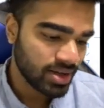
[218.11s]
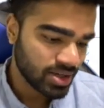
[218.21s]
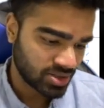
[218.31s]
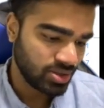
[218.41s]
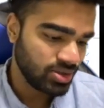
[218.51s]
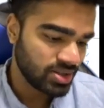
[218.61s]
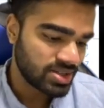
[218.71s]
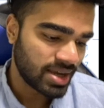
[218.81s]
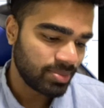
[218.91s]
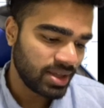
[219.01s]
So you do the
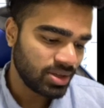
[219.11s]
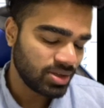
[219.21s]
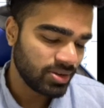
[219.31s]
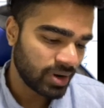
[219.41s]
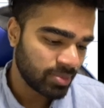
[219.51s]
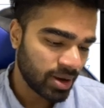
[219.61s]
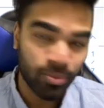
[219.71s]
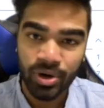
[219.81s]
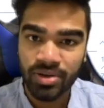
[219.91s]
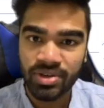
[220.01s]
same thing. You divide by
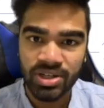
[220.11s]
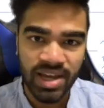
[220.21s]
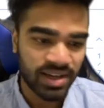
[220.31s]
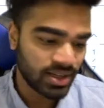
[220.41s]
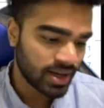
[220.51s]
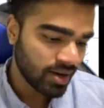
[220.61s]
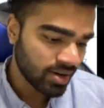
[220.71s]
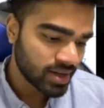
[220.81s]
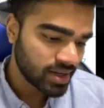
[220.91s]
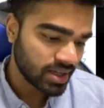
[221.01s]
whatever you're taking out
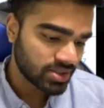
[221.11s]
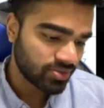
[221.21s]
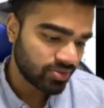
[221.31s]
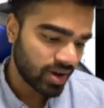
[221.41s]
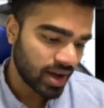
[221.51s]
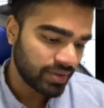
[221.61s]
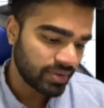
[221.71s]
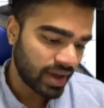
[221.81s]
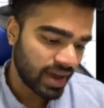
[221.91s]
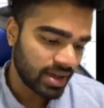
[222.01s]
is
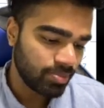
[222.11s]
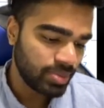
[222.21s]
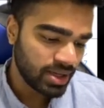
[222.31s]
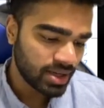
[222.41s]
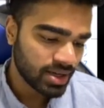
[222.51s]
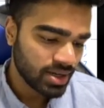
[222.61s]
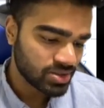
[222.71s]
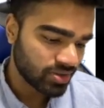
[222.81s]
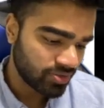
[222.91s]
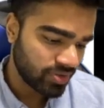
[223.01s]
5AB. So
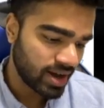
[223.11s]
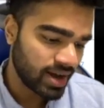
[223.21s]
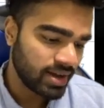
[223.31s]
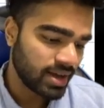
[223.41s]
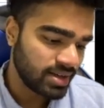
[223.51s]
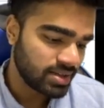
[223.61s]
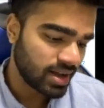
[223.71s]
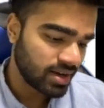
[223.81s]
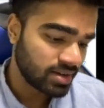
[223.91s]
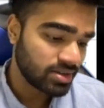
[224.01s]
5 and
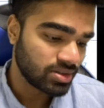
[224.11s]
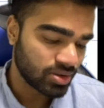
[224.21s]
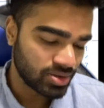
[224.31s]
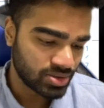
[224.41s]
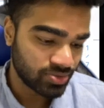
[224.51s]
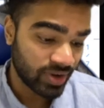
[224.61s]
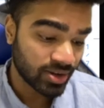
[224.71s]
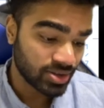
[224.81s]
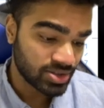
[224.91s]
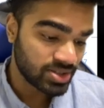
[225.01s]
10 5
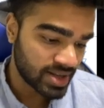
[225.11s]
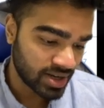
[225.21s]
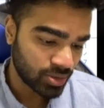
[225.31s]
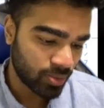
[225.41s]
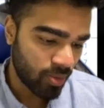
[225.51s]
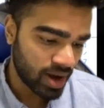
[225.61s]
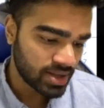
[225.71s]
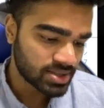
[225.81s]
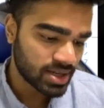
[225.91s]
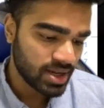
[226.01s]
goes into 10 twice.